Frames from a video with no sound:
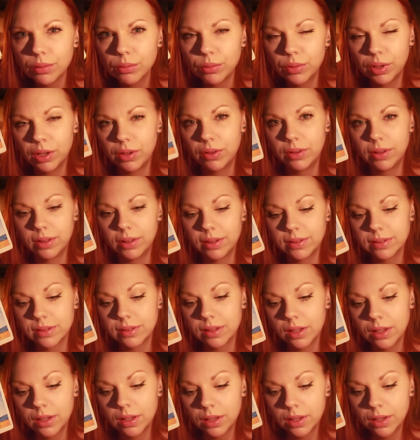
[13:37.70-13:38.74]
whatever it is.
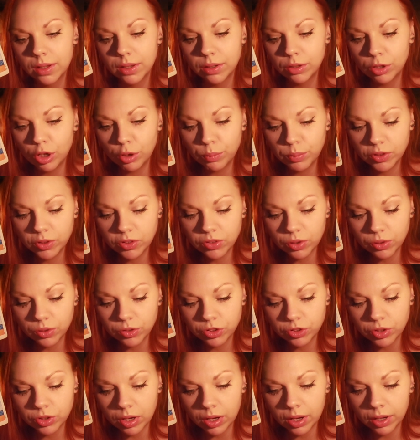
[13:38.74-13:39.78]
Don't be so
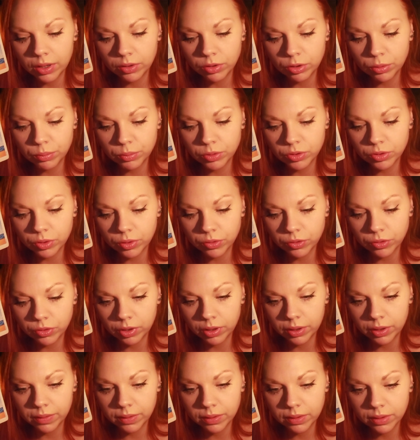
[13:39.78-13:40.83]
shy, don't be so
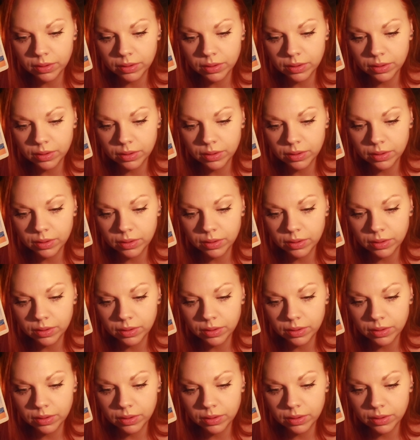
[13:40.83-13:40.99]
afraid.